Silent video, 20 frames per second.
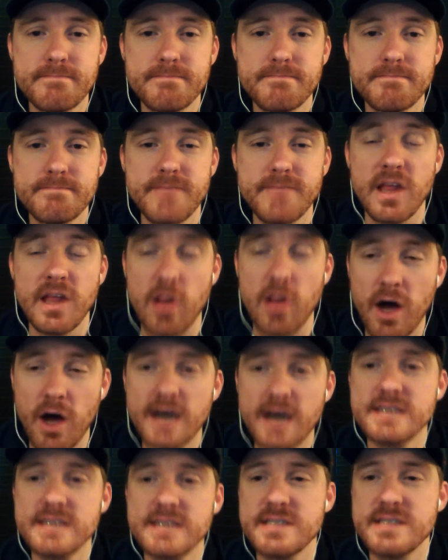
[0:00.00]
They
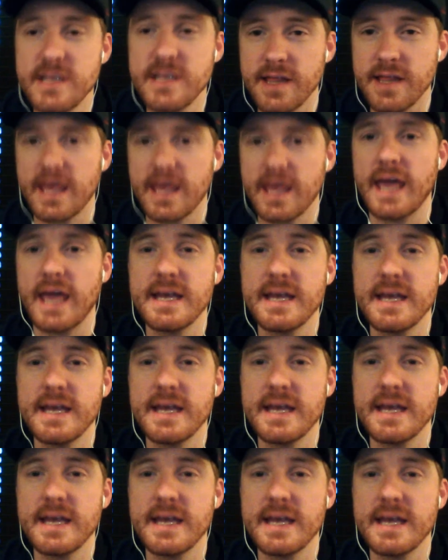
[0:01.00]
lost in the
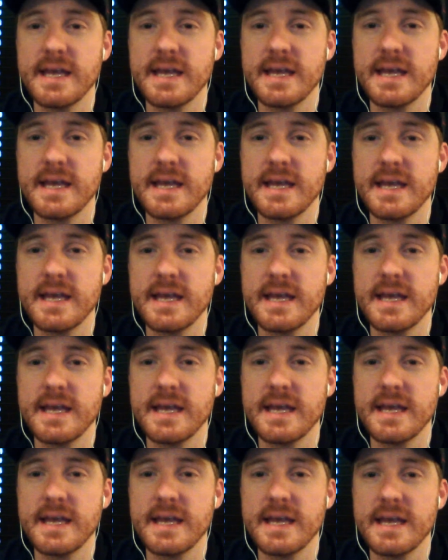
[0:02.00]
Kansas State
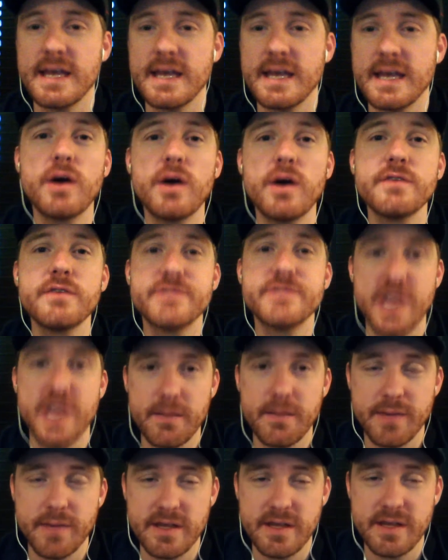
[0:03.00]
Big 12
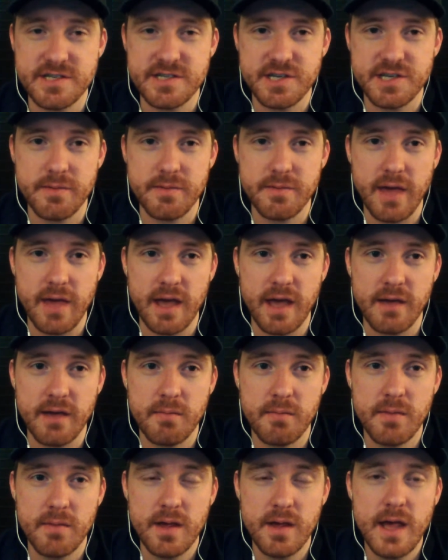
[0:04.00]
championship
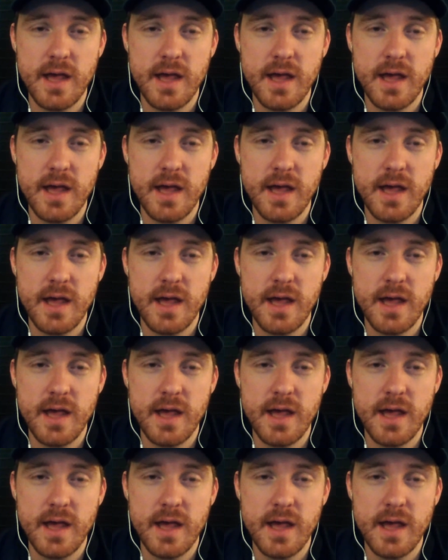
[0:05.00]
game.